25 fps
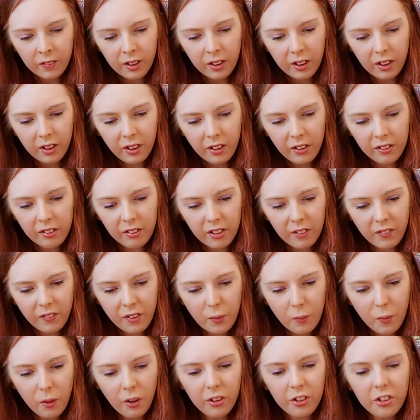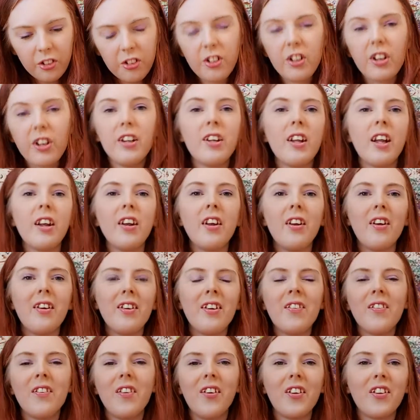And also if you're watching and I don't know,
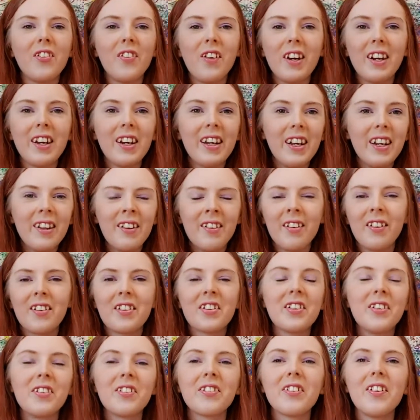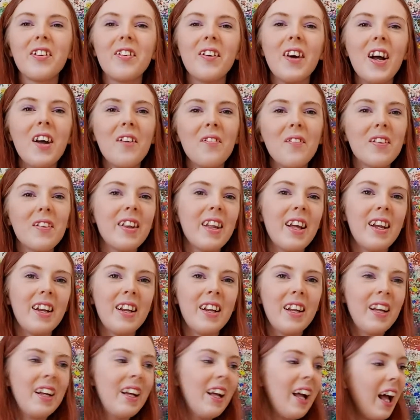you've got grandkids or children or whatever, then
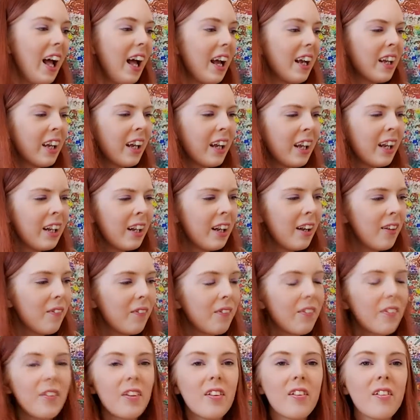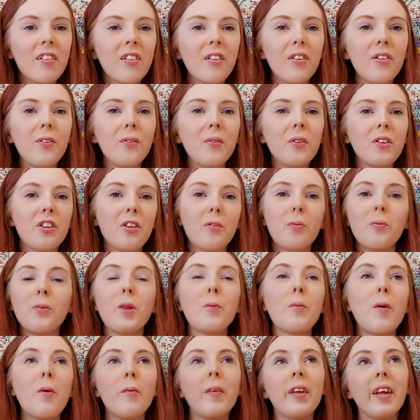again, if they're at school, which they
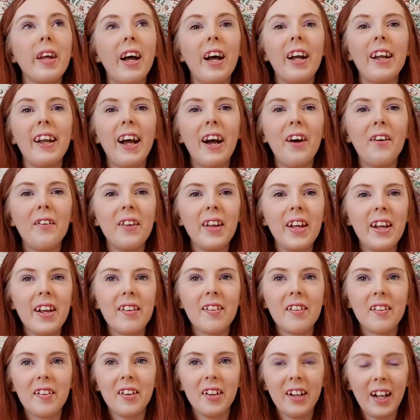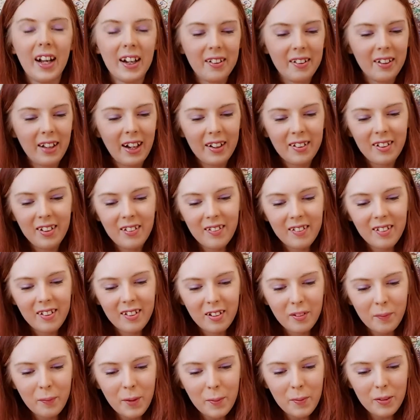probably are now, it's a good activity
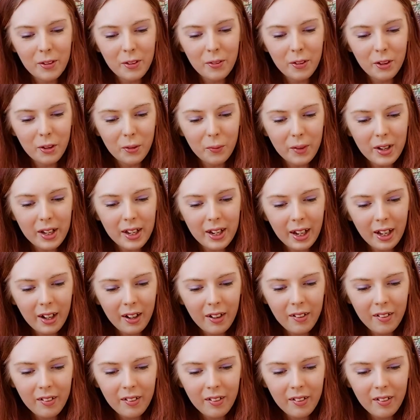to maybe do at the weekend.